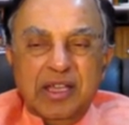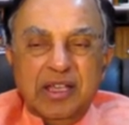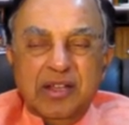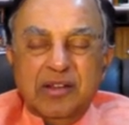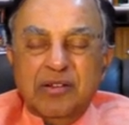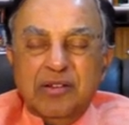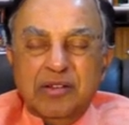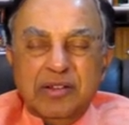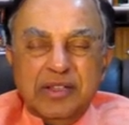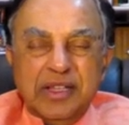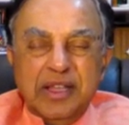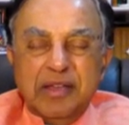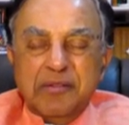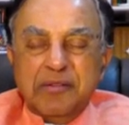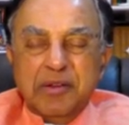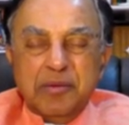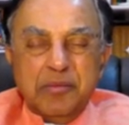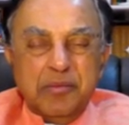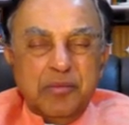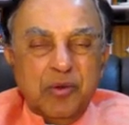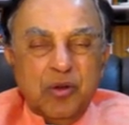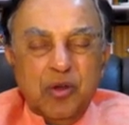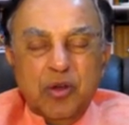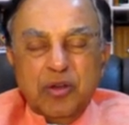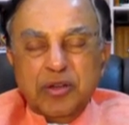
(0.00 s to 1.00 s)
never
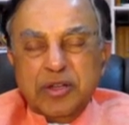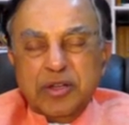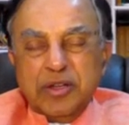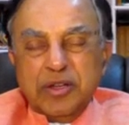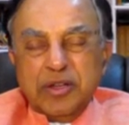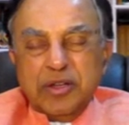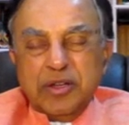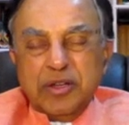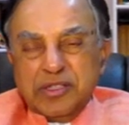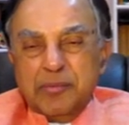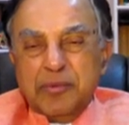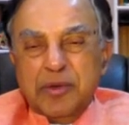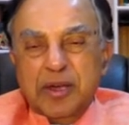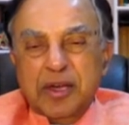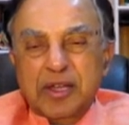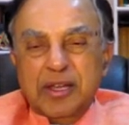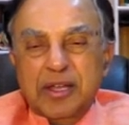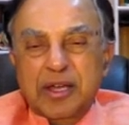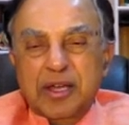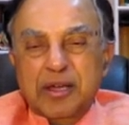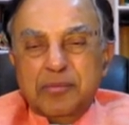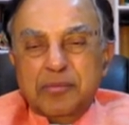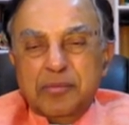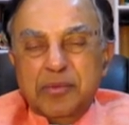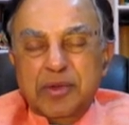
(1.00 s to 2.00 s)
broke its
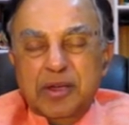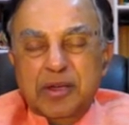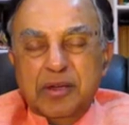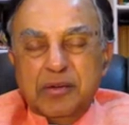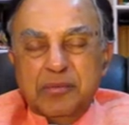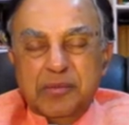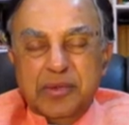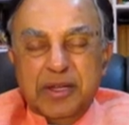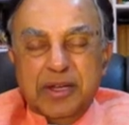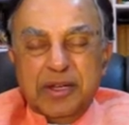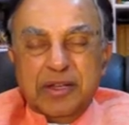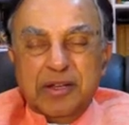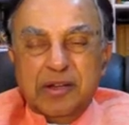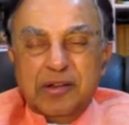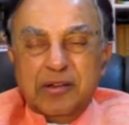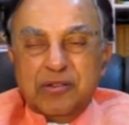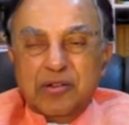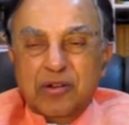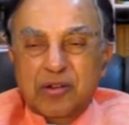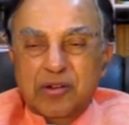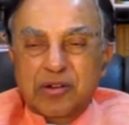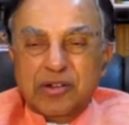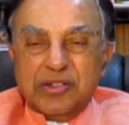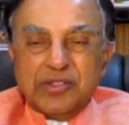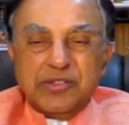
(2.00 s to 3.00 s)
umbilical
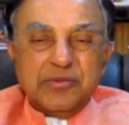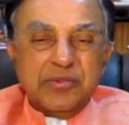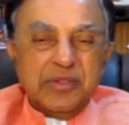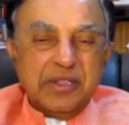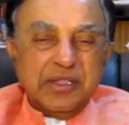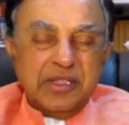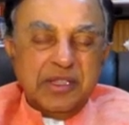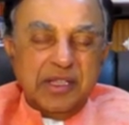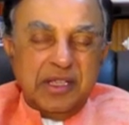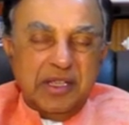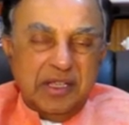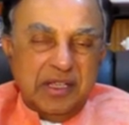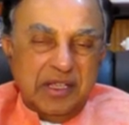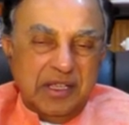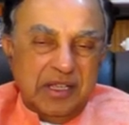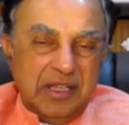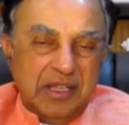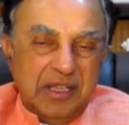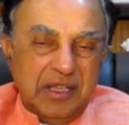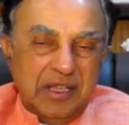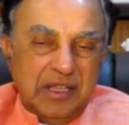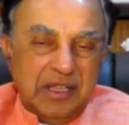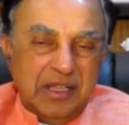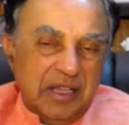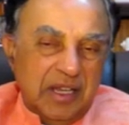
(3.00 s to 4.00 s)
cords with the
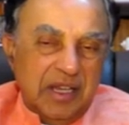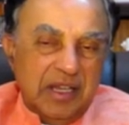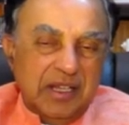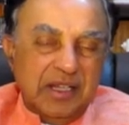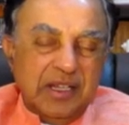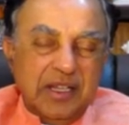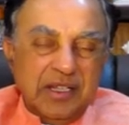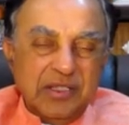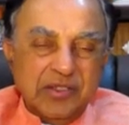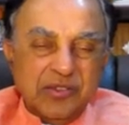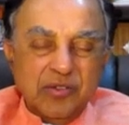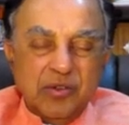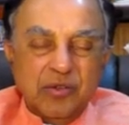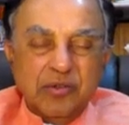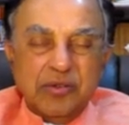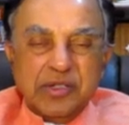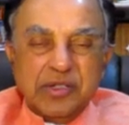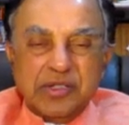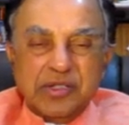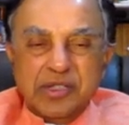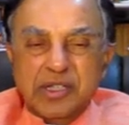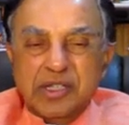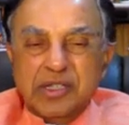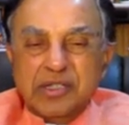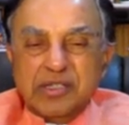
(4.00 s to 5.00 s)
Indians
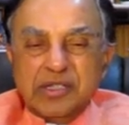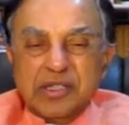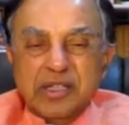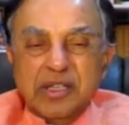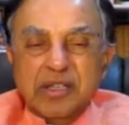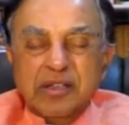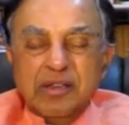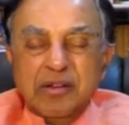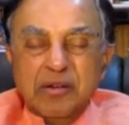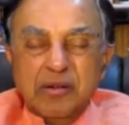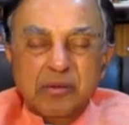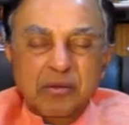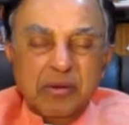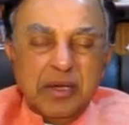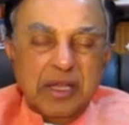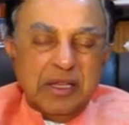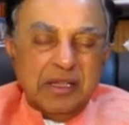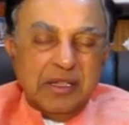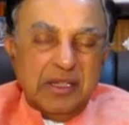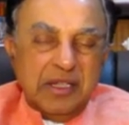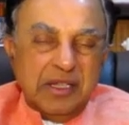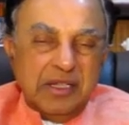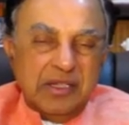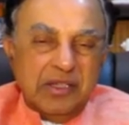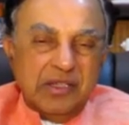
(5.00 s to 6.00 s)
overseas.
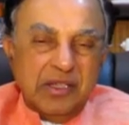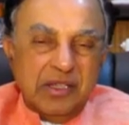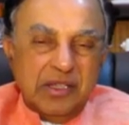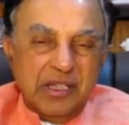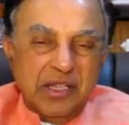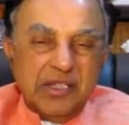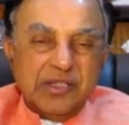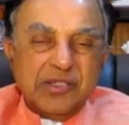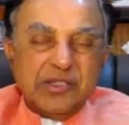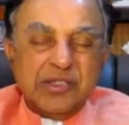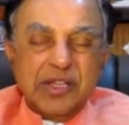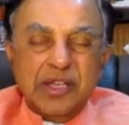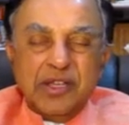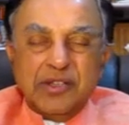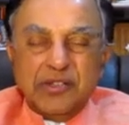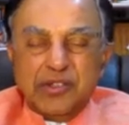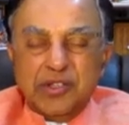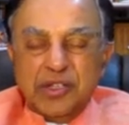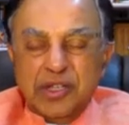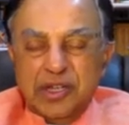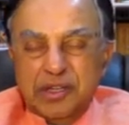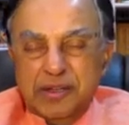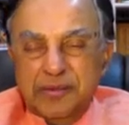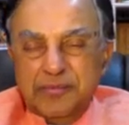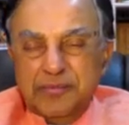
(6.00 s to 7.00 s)
When in East
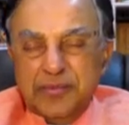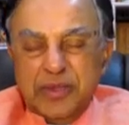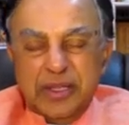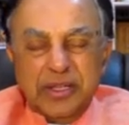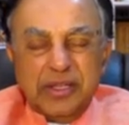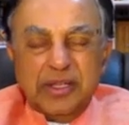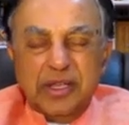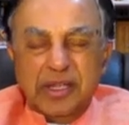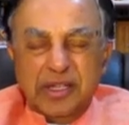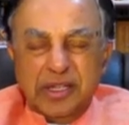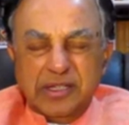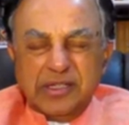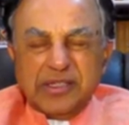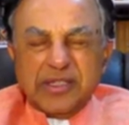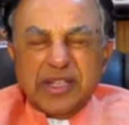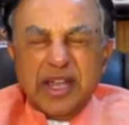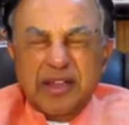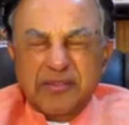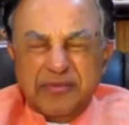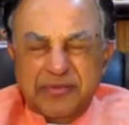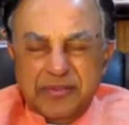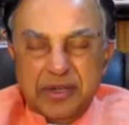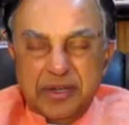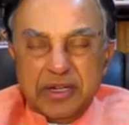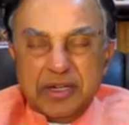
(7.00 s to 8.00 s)
Asia, East
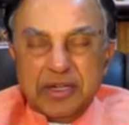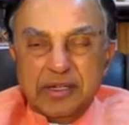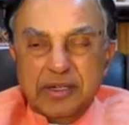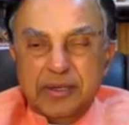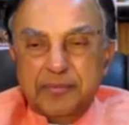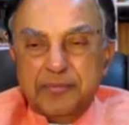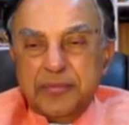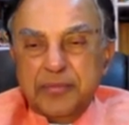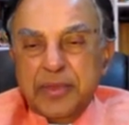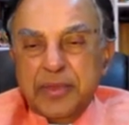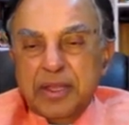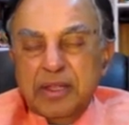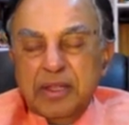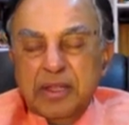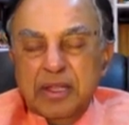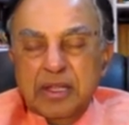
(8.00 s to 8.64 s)
Africa,